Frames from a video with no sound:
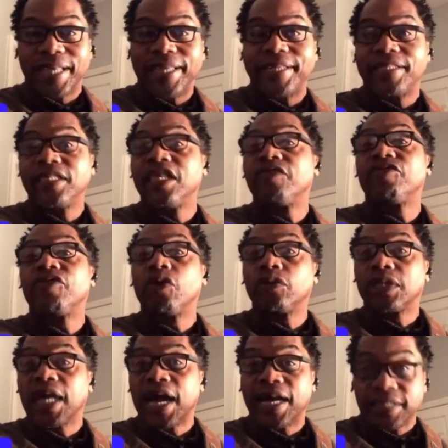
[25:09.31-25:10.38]
they didn't give
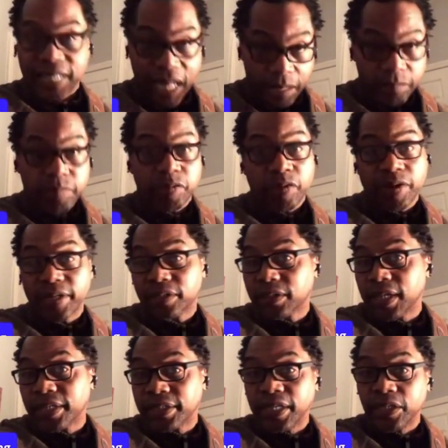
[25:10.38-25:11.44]
those guys album credits
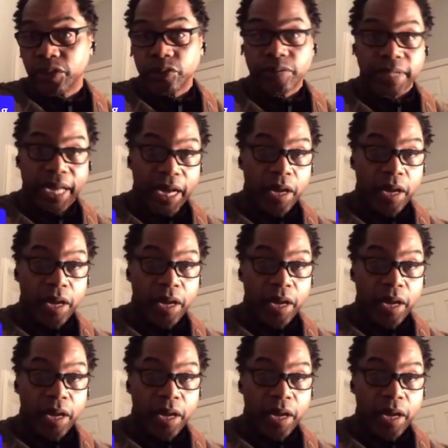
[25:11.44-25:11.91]
like they do now.